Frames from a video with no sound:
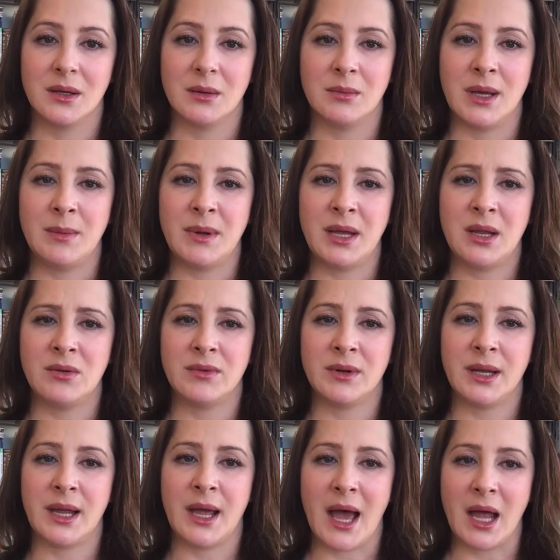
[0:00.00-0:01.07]
Maybe he
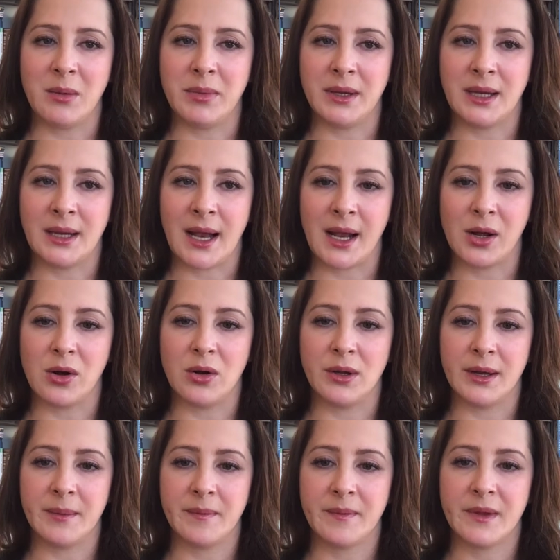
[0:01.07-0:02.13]
really had been in
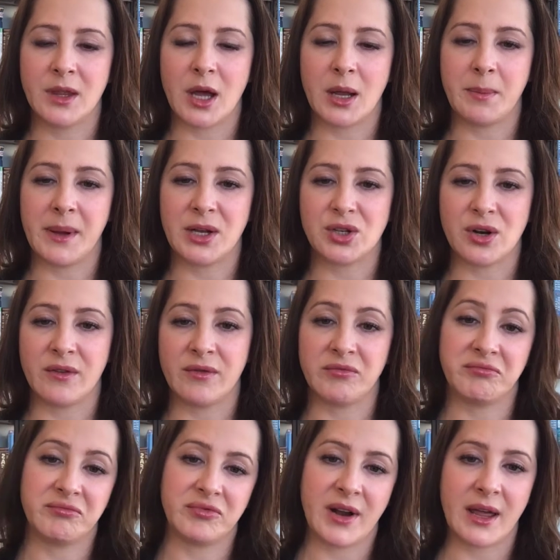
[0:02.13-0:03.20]
Angola, thought Petrov
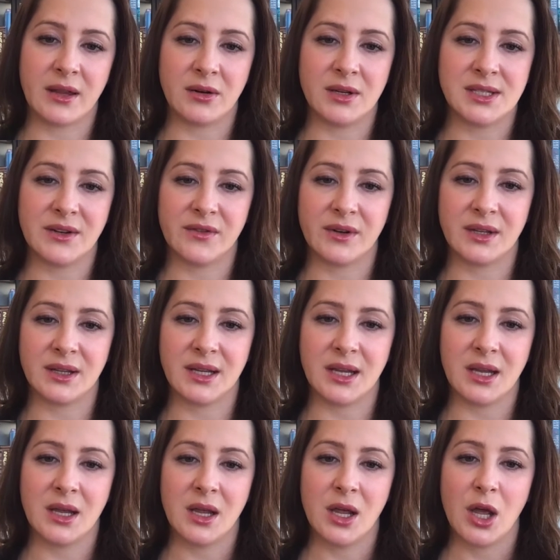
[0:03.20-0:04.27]
rather
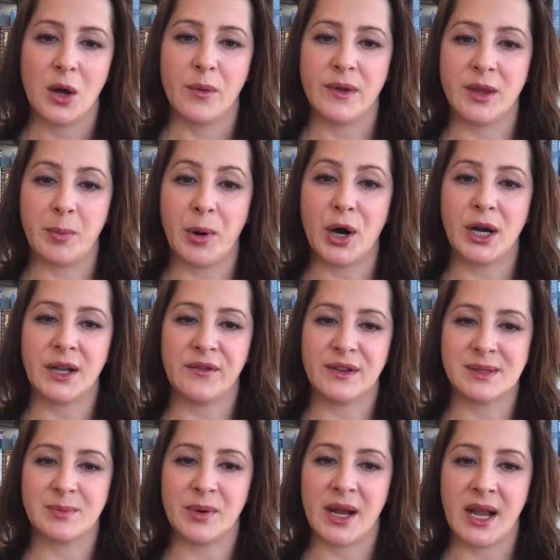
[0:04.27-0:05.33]
indifferently, with the part of
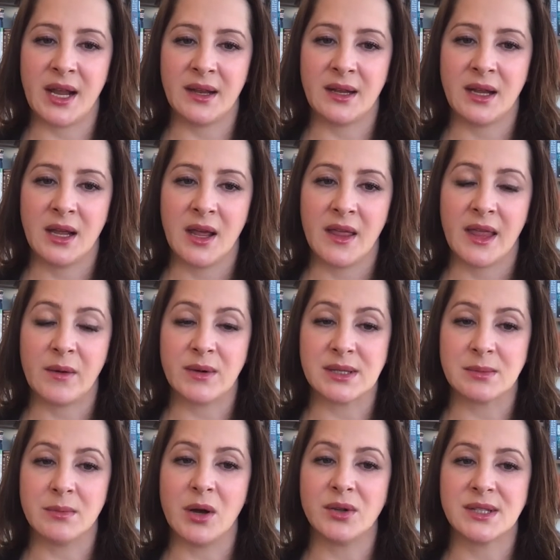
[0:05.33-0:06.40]
his brain that
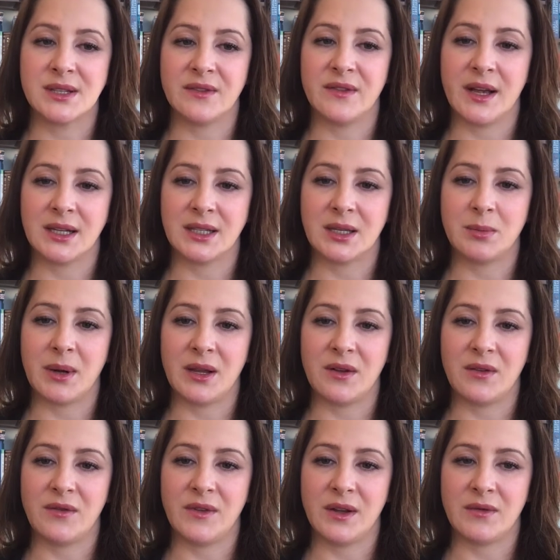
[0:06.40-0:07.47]
was most affected by the
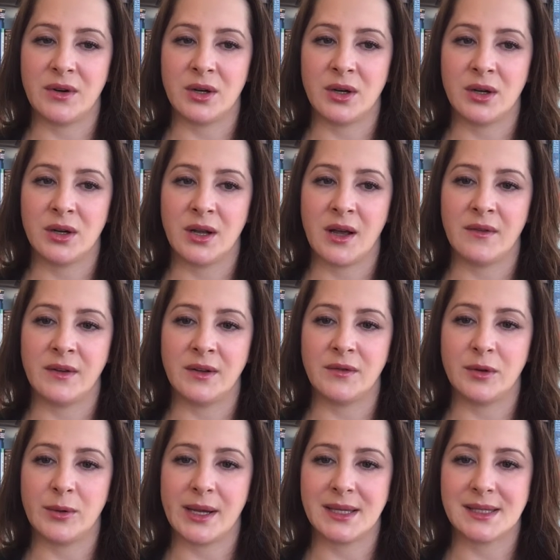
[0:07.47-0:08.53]
fever of
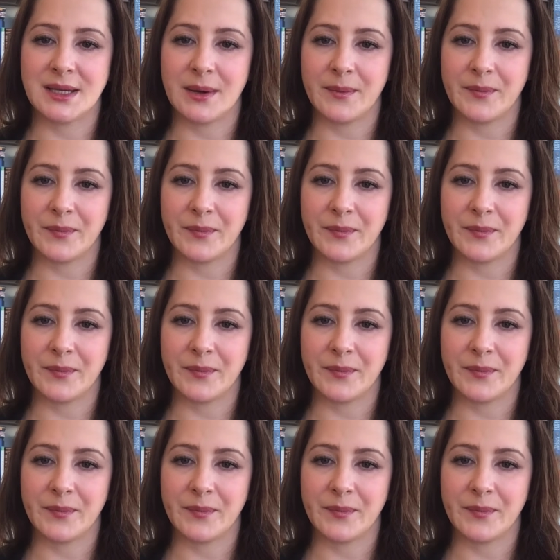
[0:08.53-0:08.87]
influenza.